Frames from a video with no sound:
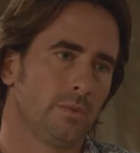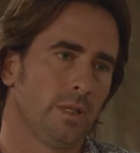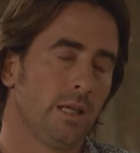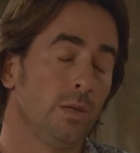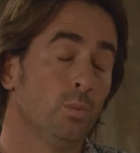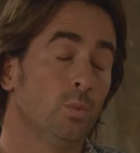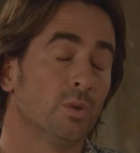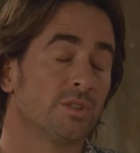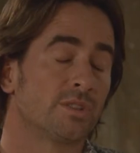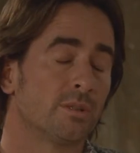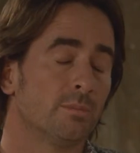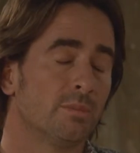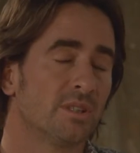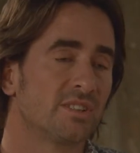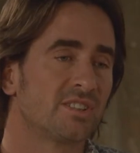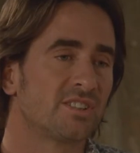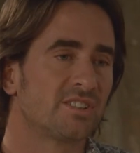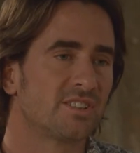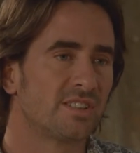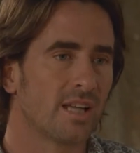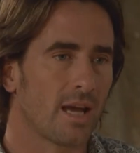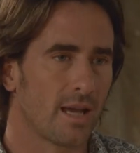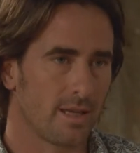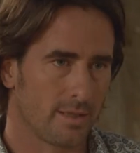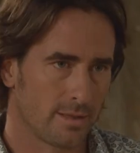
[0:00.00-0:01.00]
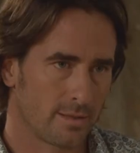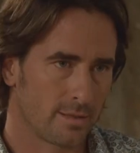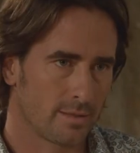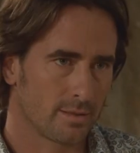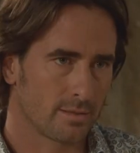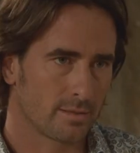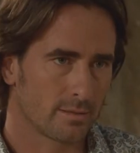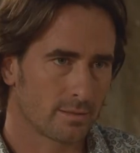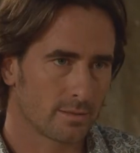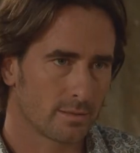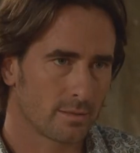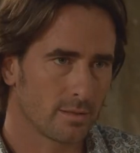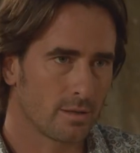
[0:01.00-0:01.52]
It was a mistake.
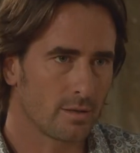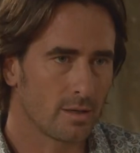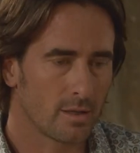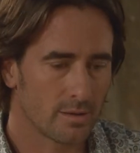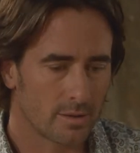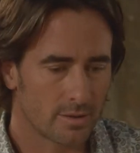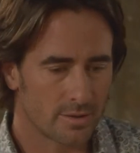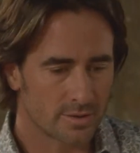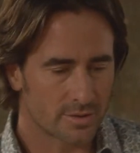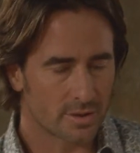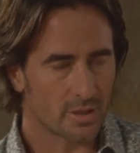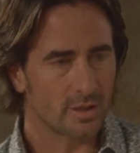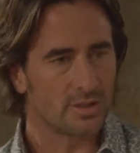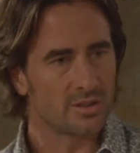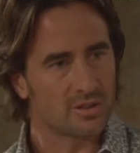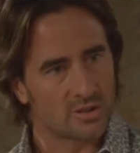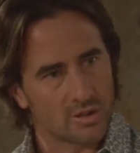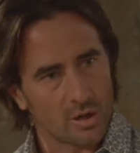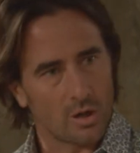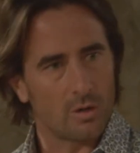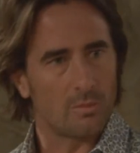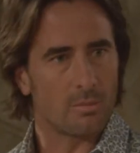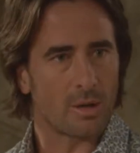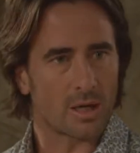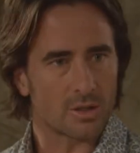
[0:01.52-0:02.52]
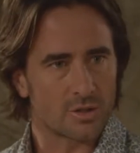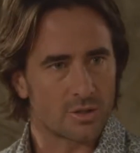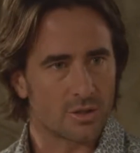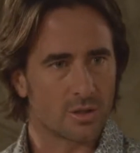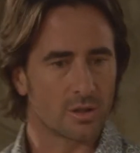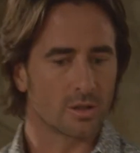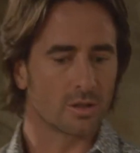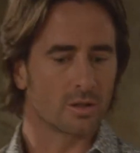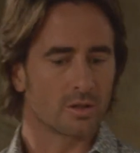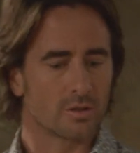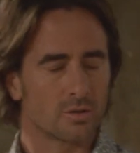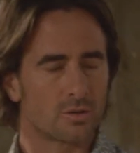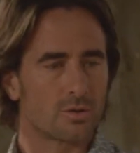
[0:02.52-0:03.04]
All right, there is only so much you
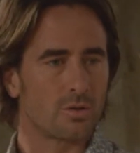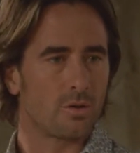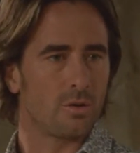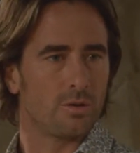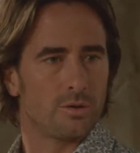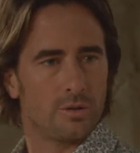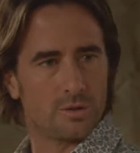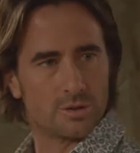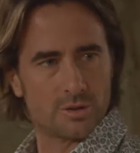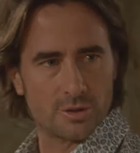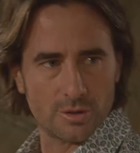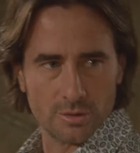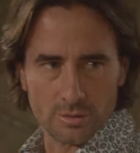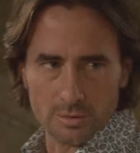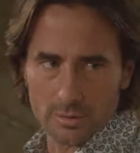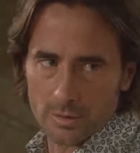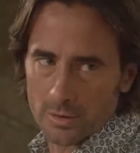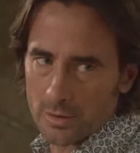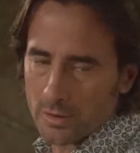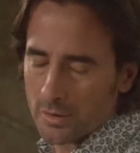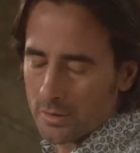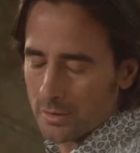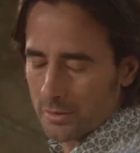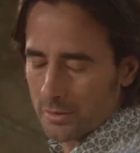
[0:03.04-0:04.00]
can control your children.